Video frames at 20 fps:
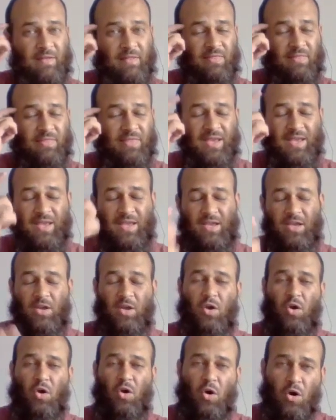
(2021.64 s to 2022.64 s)
Think
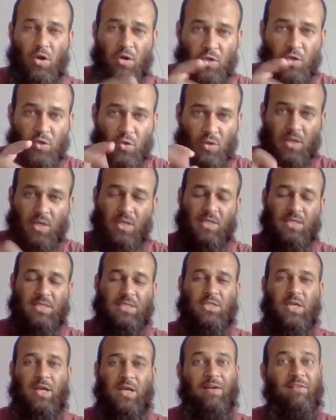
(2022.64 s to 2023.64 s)
or Google
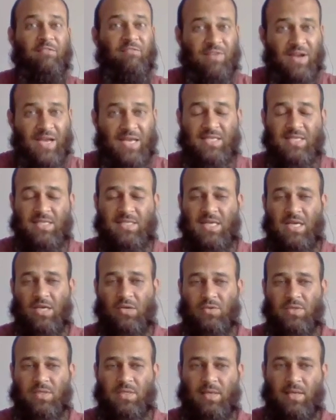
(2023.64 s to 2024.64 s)
it, find it
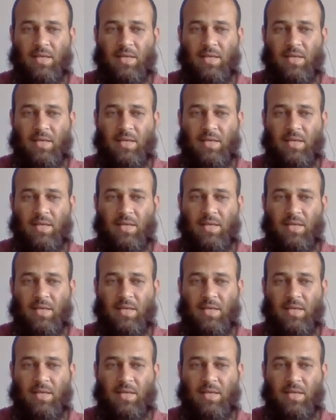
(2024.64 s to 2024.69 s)
out.